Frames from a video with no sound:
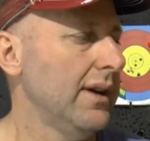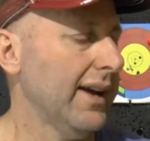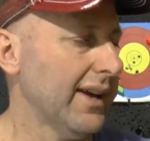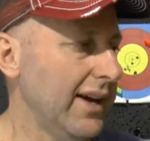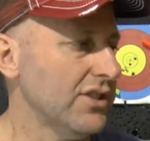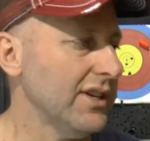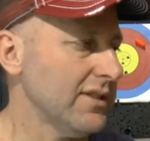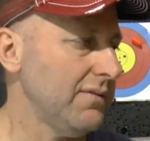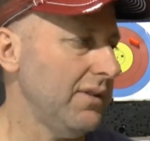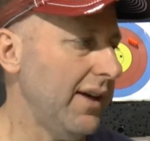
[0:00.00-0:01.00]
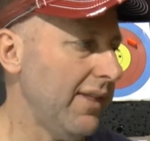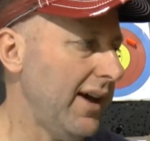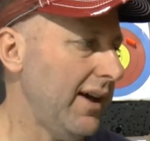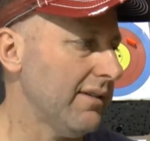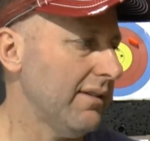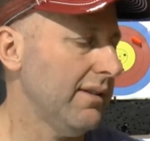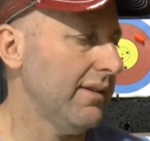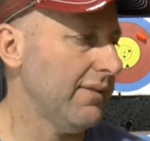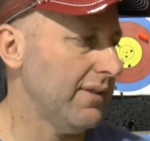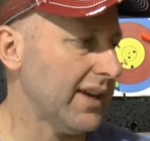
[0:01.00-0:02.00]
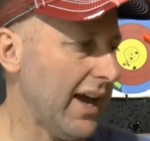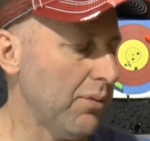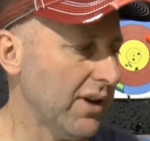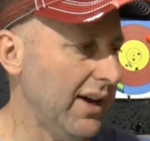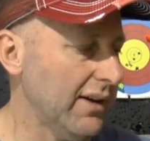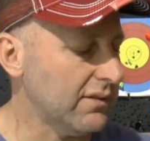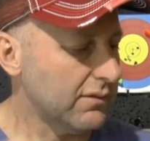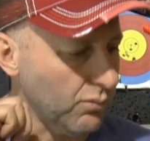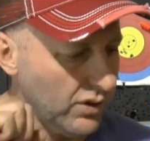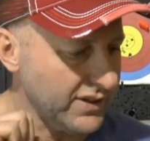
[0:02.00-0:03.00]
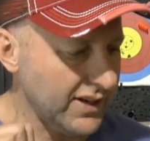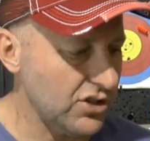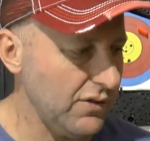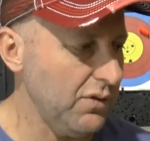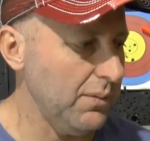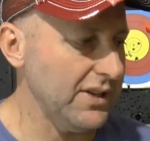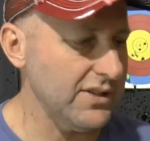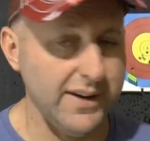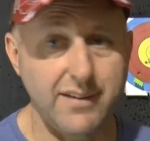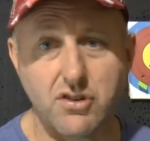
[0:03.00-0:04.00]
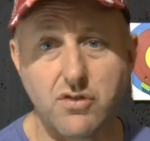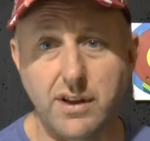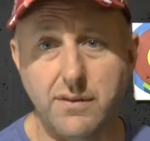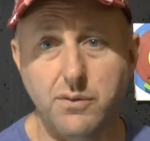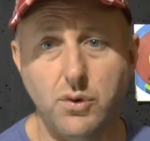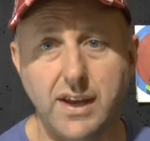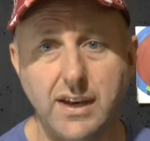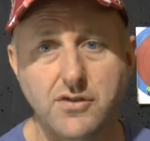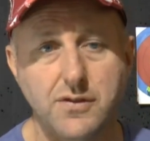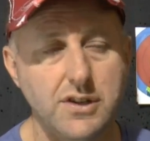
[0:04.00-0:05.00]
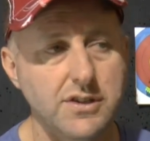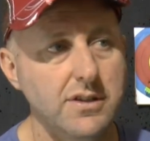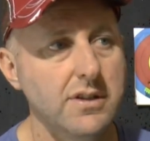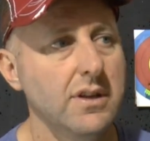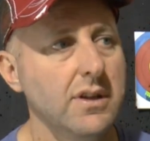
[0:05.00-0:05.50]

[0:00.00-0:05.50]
I can't justify that. The cable guard was an issue for me, so I'd have to try the 40-inch version.